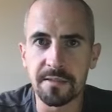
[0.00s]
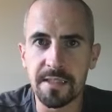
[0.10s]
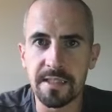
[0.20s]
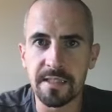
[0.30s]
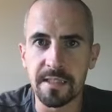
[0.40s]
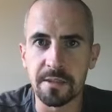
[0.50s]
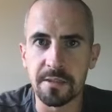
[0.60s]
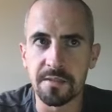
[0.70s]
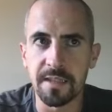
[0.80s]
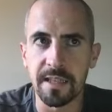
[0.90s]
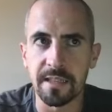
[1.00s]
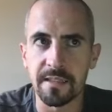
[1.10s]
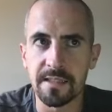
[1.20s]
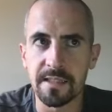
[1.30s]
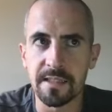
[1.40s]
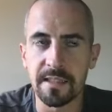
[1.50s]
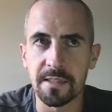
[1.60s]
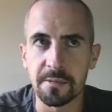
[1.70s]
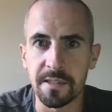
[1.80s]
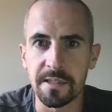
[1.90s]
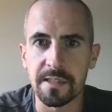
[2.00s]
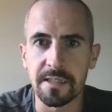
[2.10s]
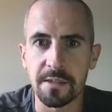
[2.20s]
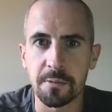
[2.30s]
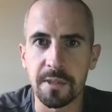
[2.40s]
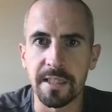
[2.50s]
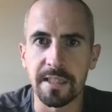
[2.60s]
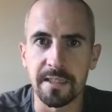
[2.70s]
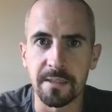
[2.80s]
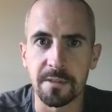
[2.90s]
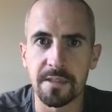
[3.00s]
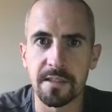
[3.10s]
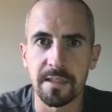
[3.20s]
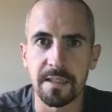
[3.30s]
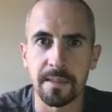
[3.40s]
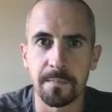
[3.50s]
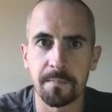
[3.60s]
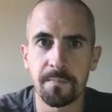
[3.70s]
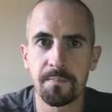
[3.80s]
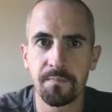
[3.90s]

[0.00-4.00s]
of six hours for that because I did this one in 620 and I was um,